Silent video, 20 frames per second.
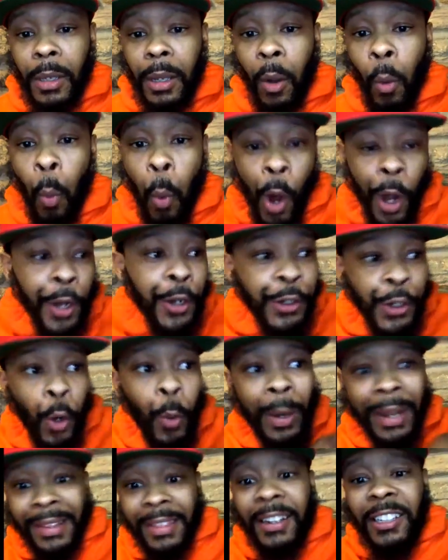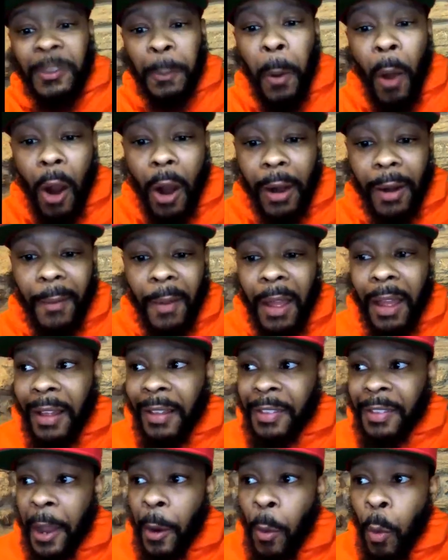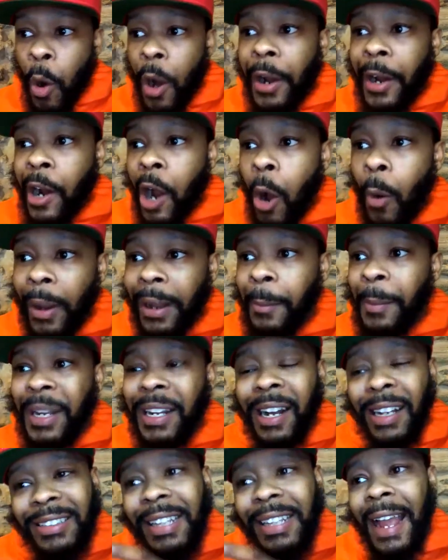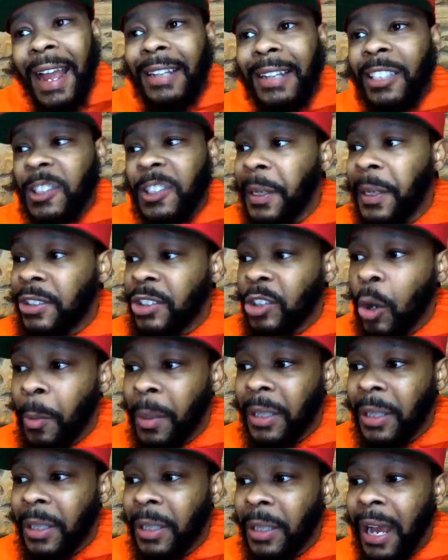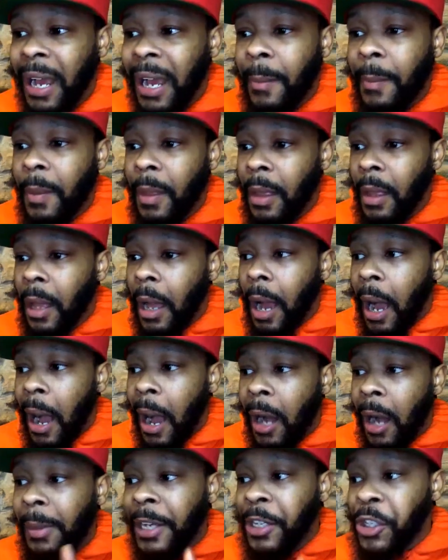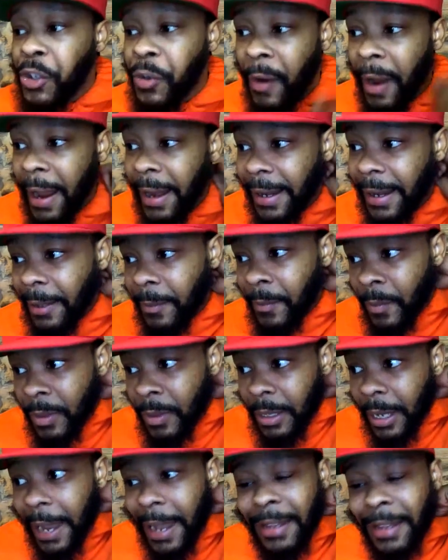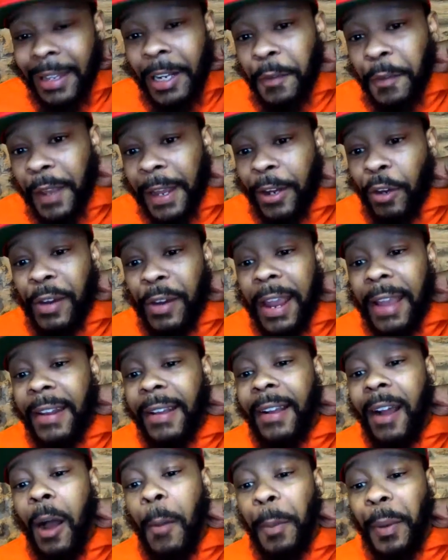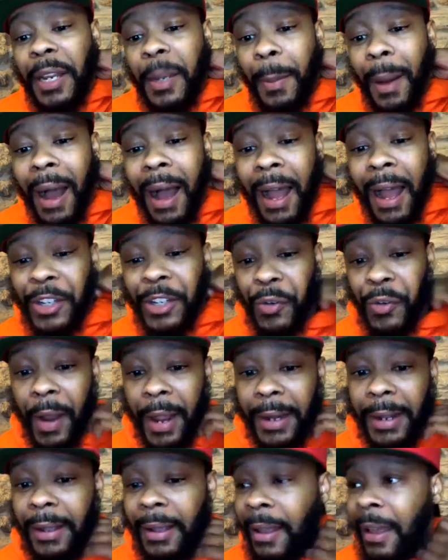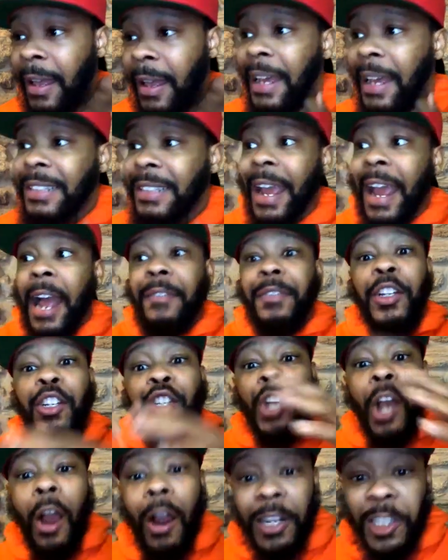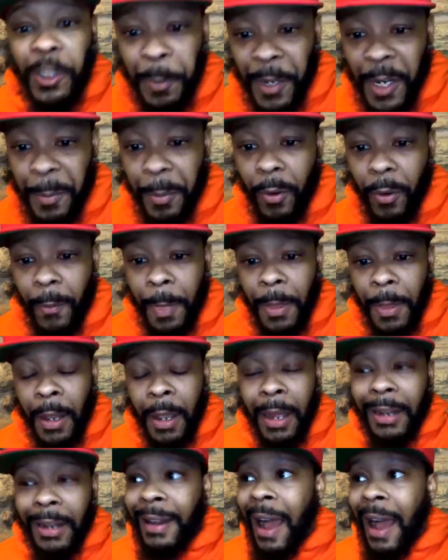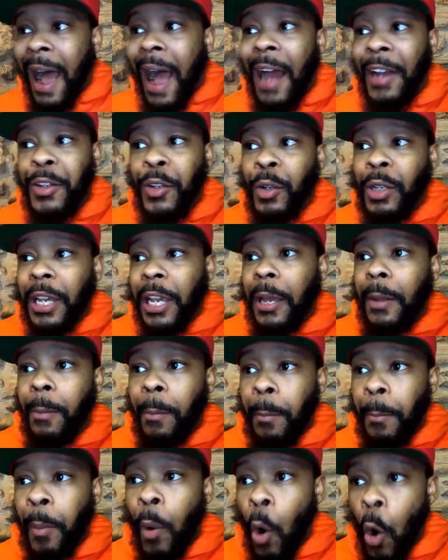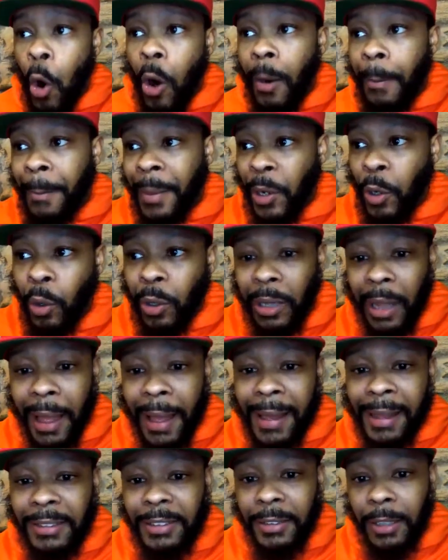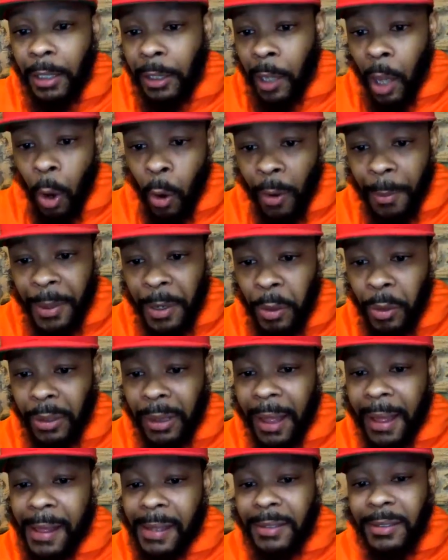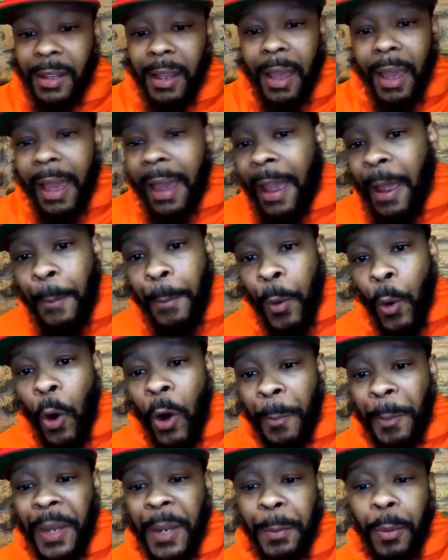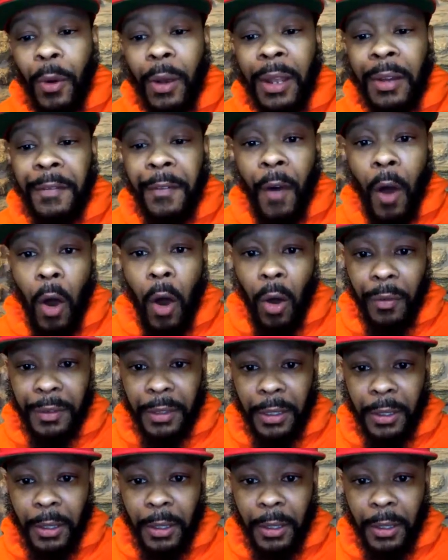weren't doing this part. They weren't going because they had to spend so much time in training. And then if they create a company behind training, they have to charge people. Now, how do you get poor middle class, lower middle class, and poor people involved?